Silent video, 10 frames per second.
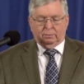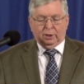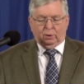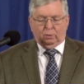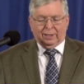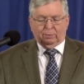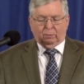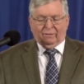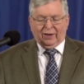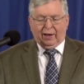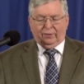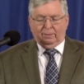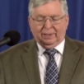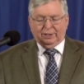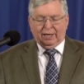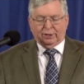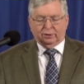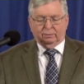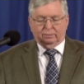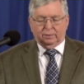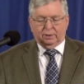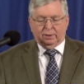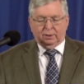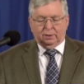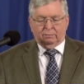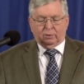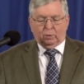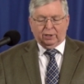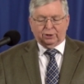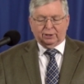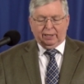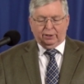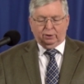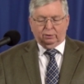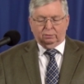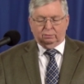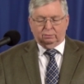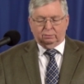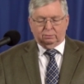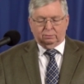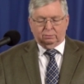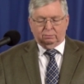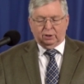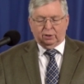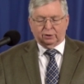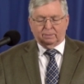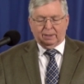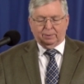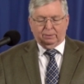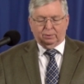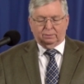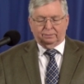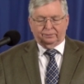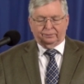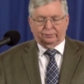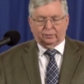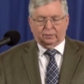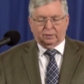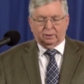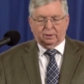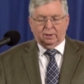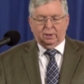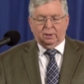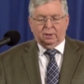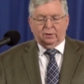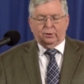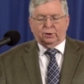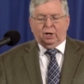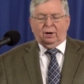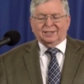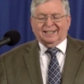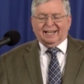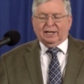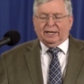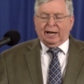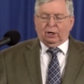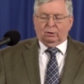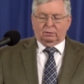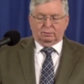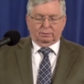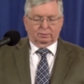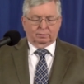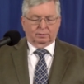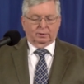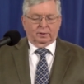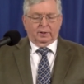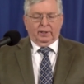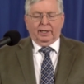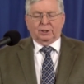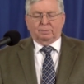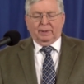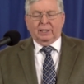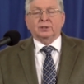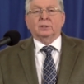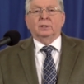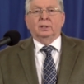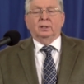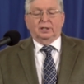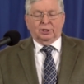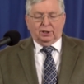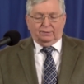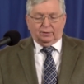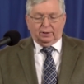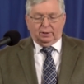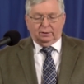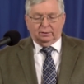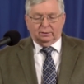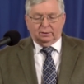Behold, I will refine them and test them, for what else can I do because of my people? Their tongue is a deadly arrow, it speaks deceitfully.